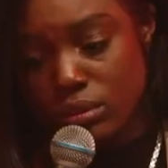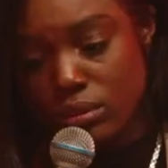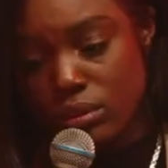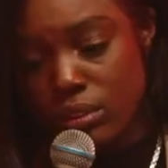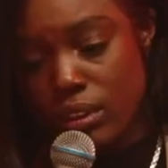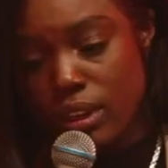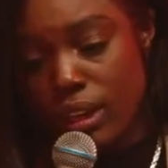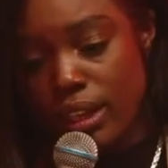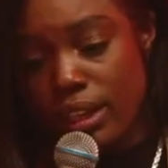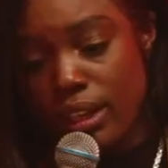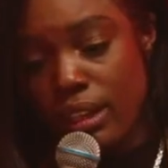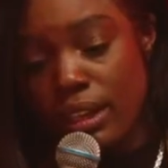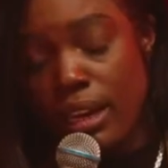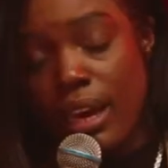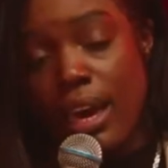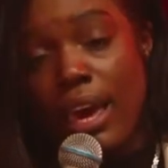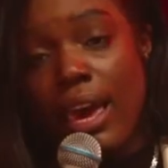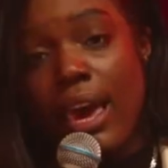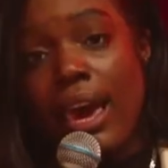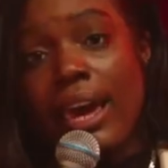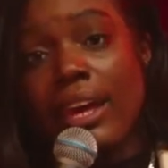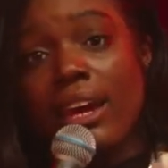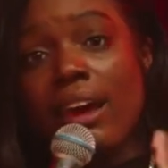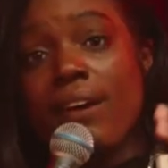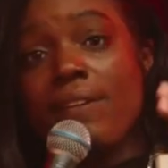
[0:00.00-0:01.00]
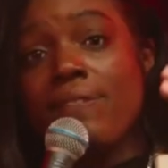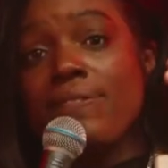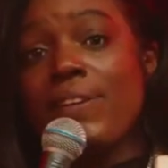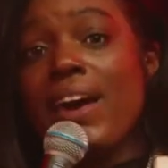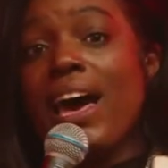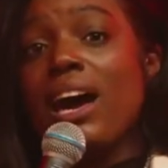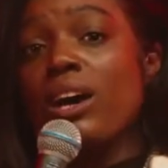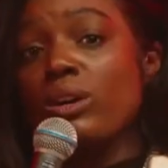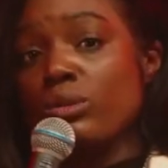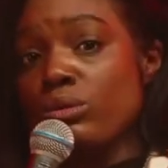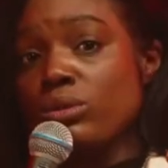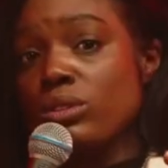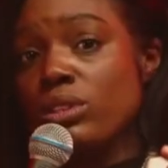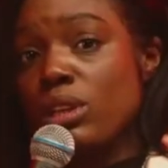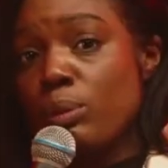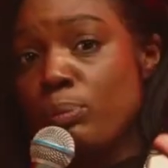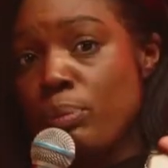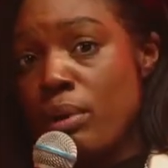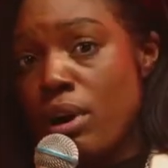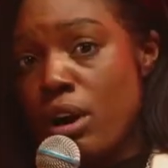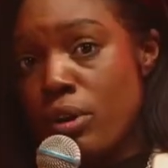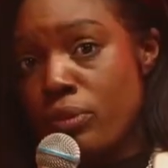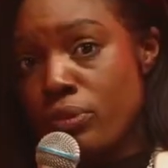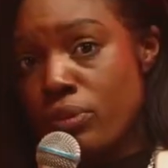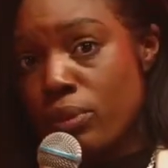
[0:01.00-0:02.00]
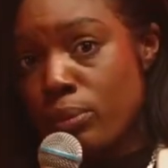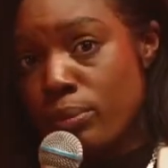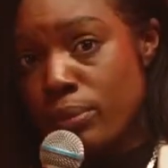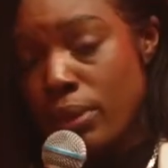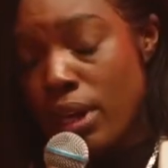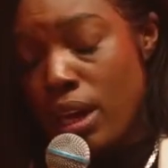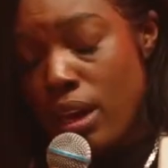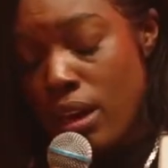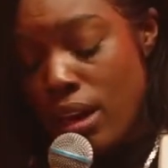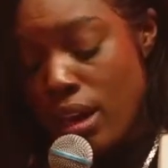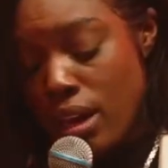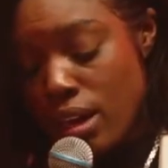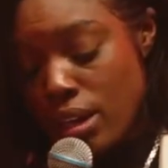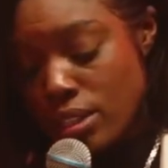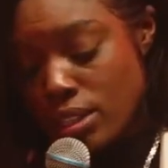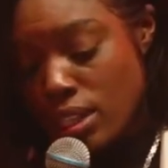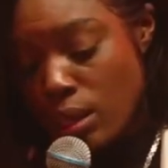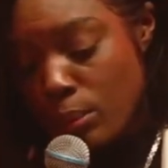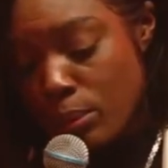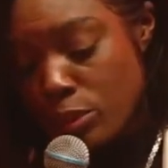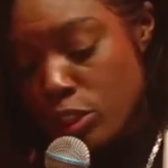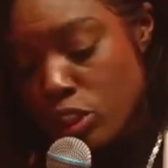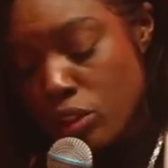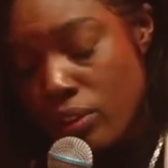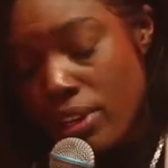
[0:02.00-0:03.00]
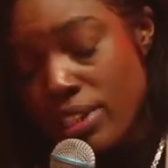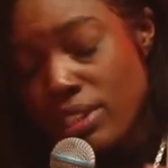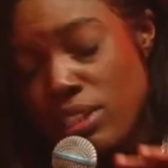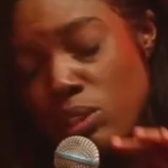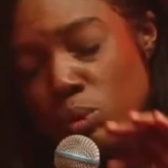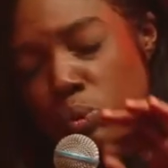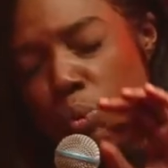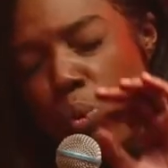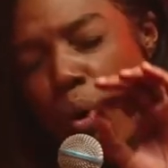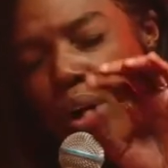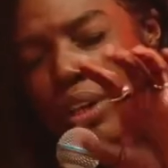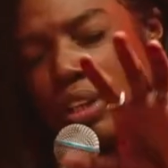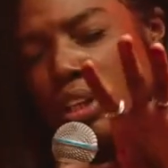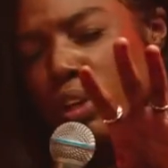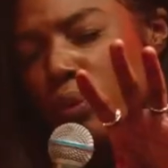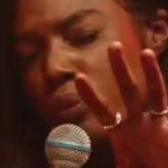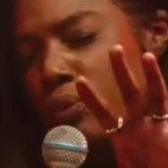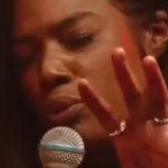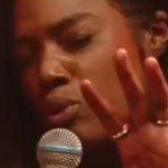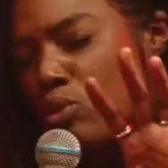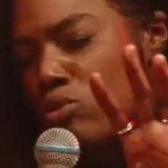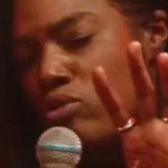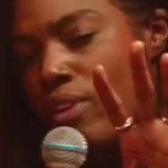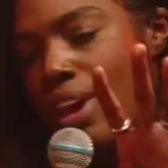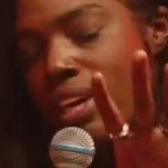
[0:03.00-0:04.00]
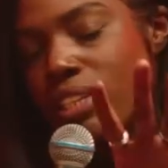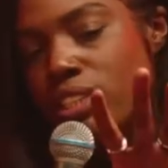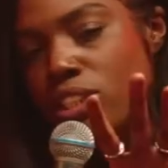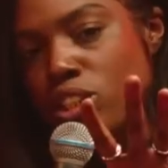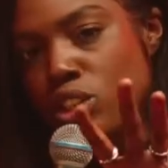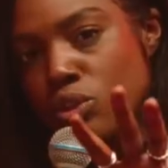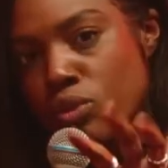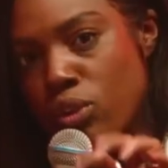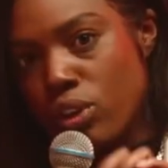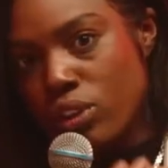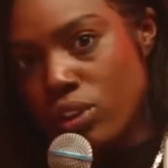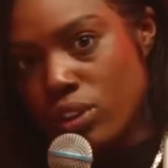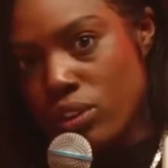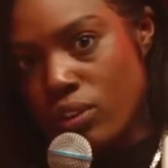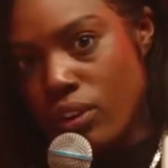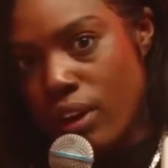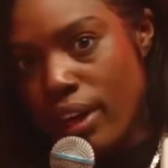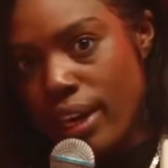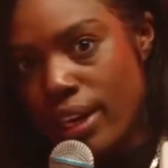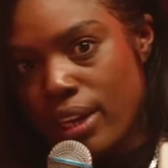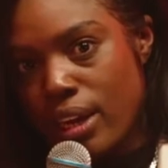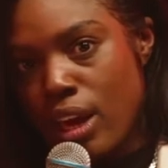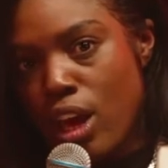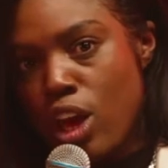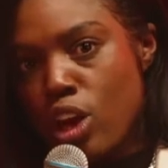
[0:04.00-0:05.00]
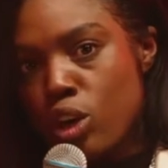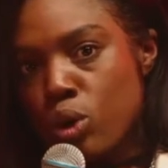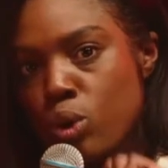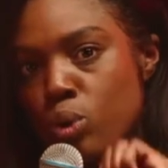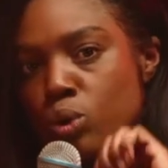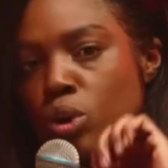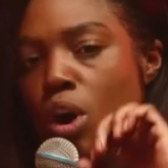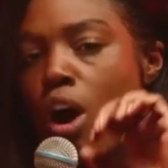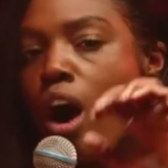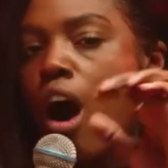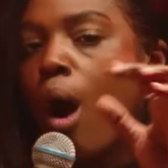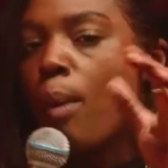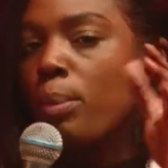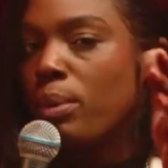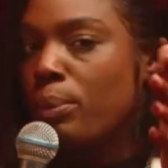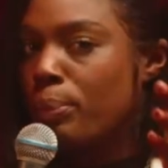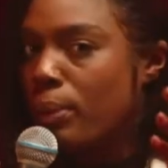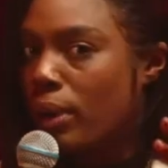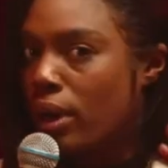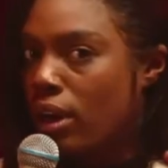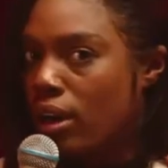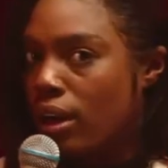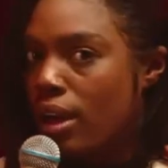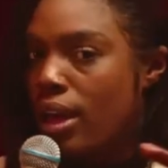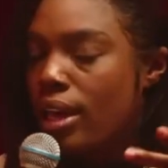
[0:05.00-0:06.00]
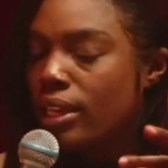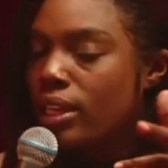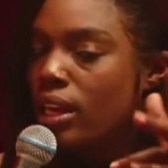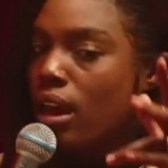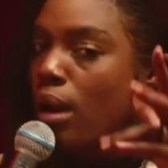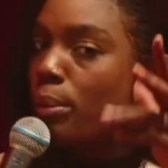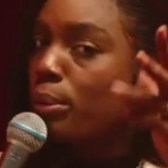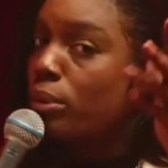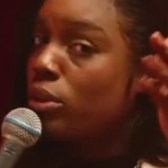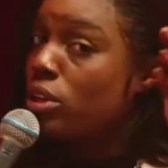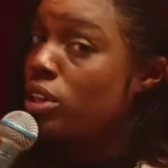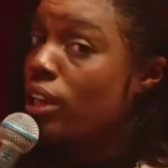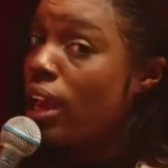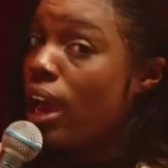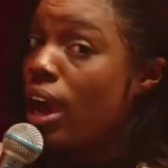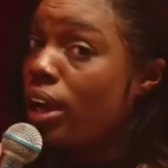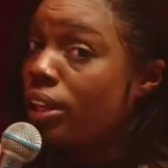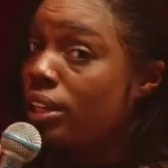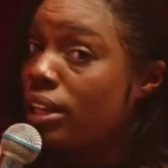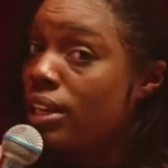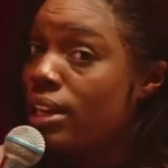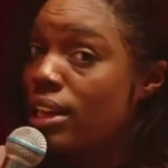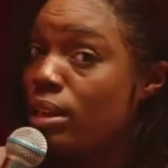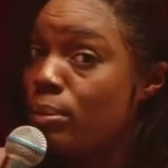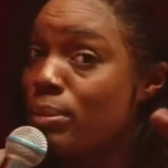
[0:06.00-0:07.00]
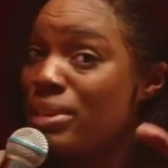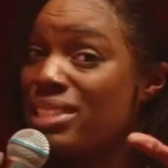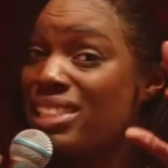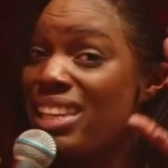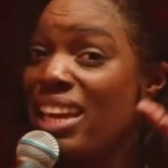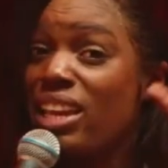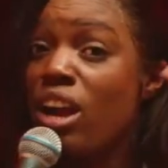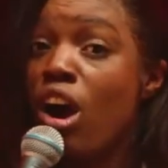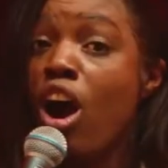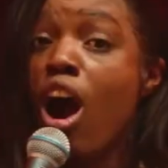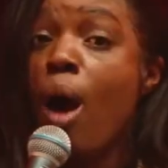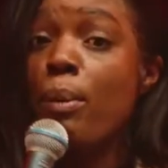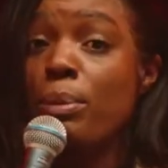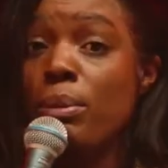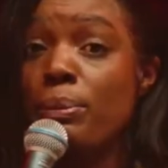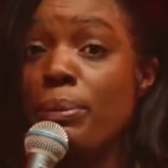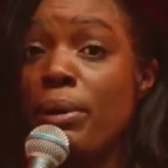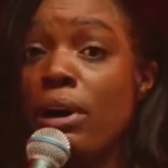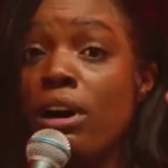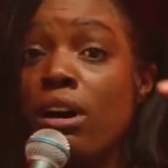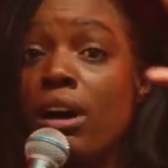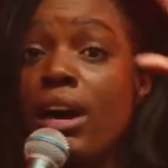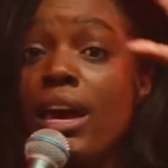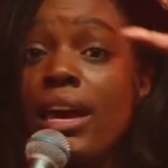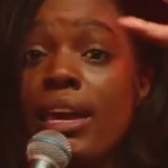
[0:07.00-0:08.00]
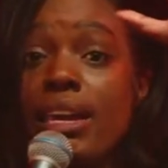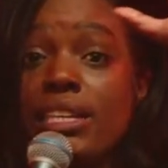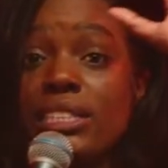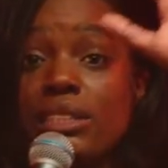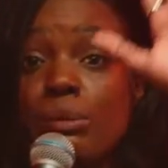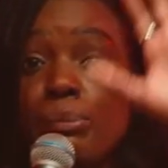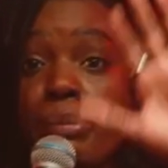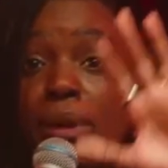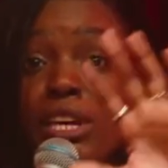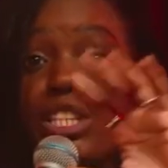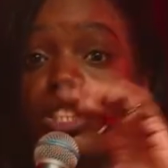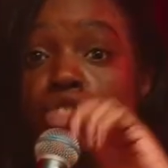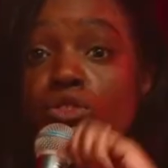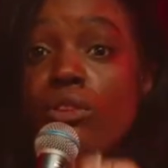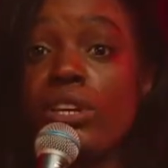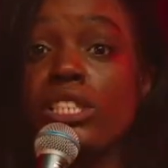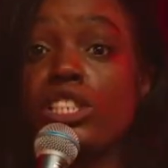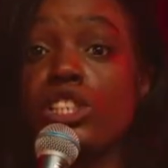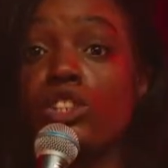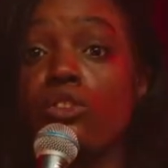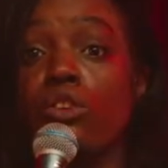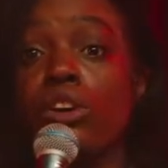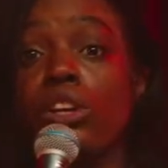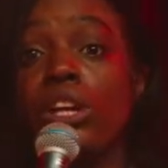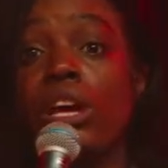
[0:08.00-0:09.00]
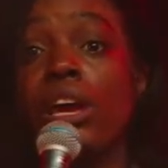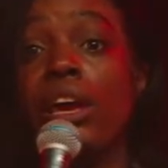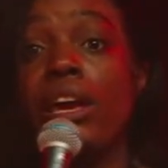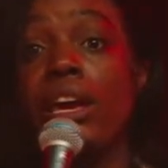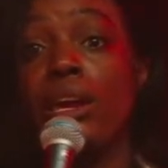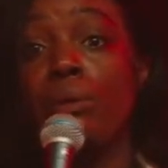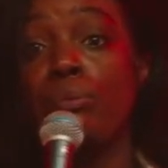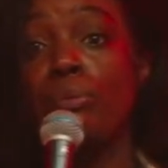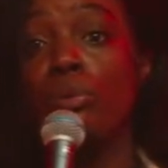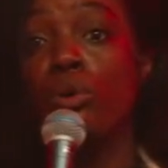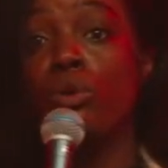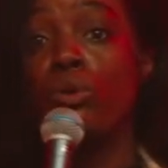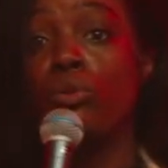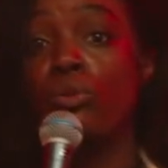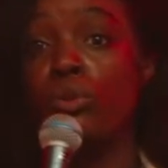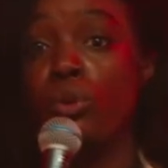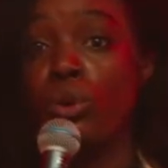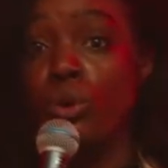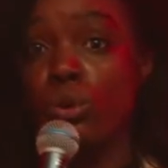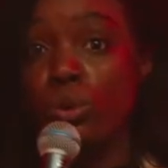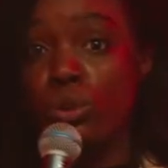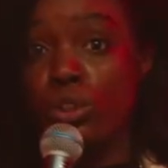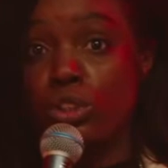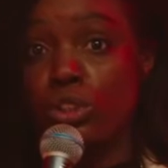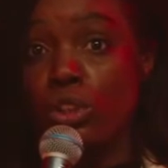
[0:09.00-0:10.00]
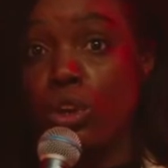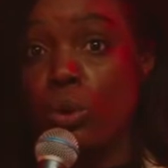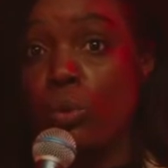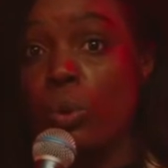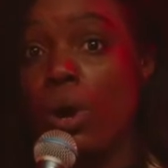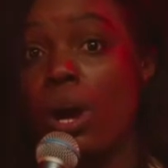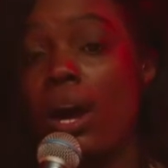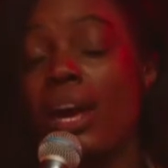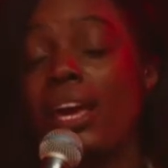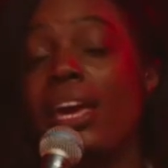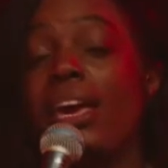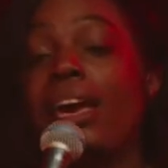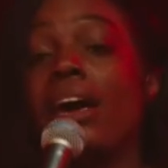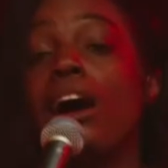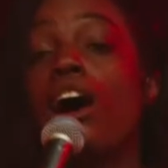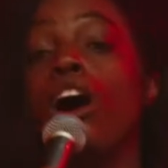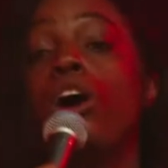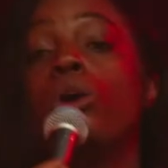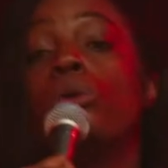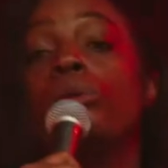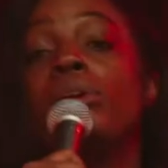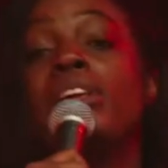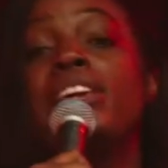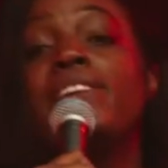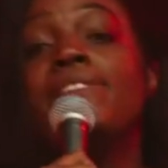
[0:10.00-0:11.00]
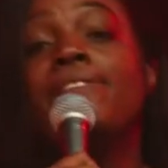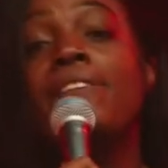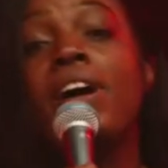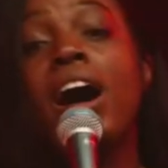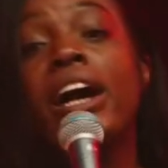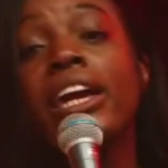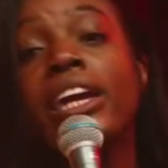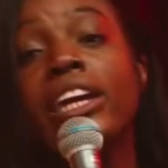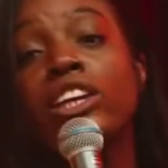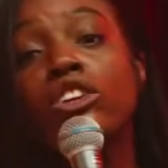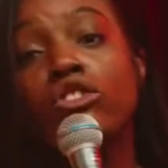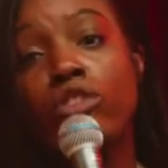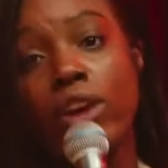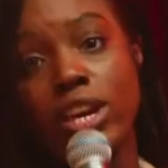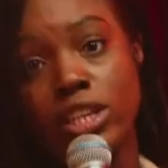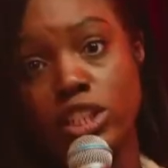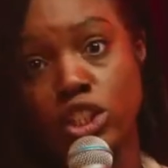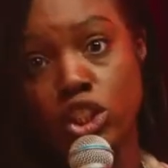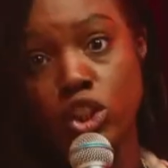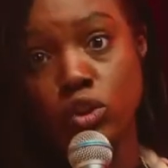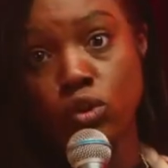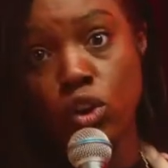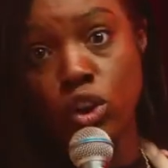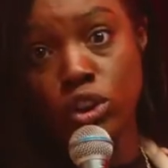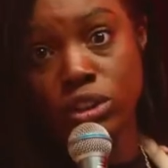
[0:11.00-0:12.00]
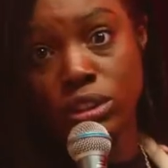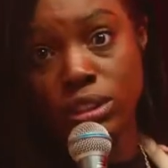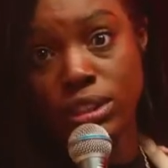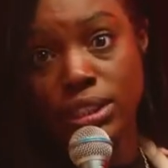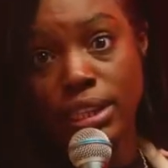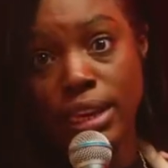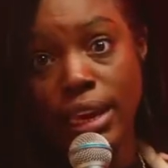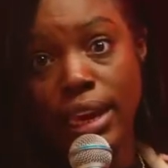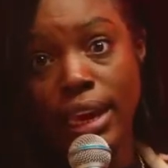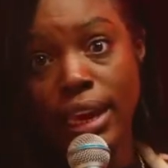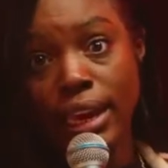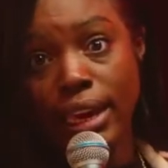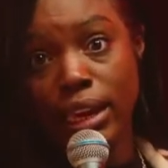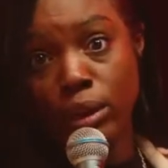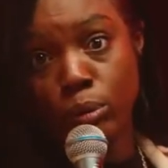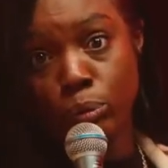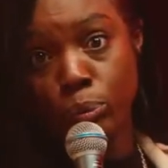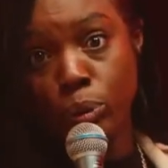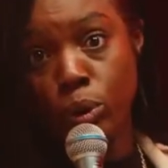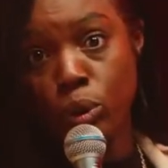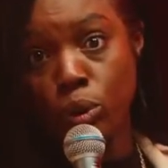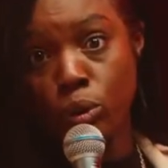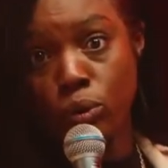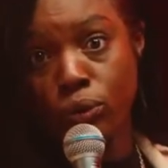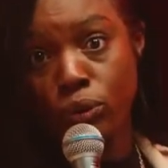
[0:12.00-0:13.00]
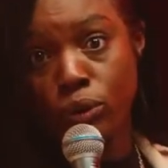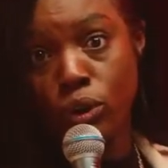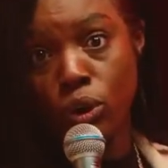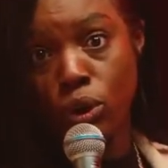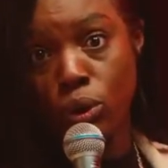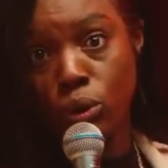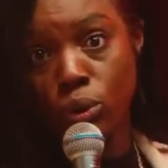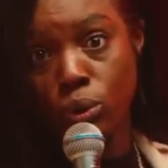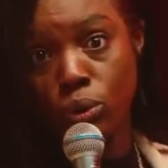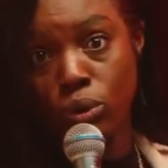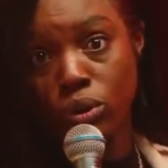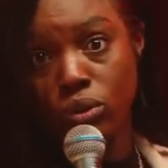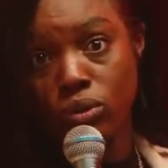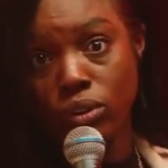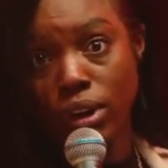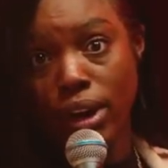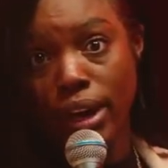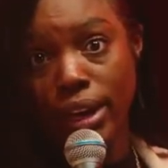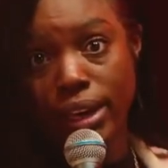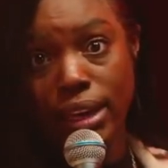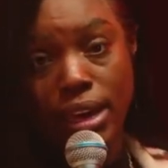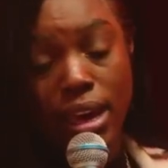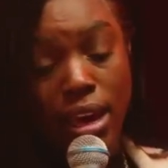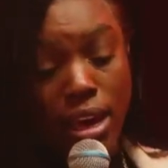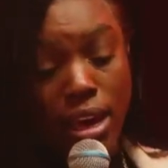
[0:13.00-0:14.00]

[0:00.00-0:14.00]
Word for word: Right? And I found, apart from uh, cemeteries, this wonderful restaurant, right, called Harbour Bar. Now, I'm going to go out on a limb and say Harbour Bar is the best restaurant in Porthcawl. Do you know why? Only fucking restaurant in Porthcawl, right?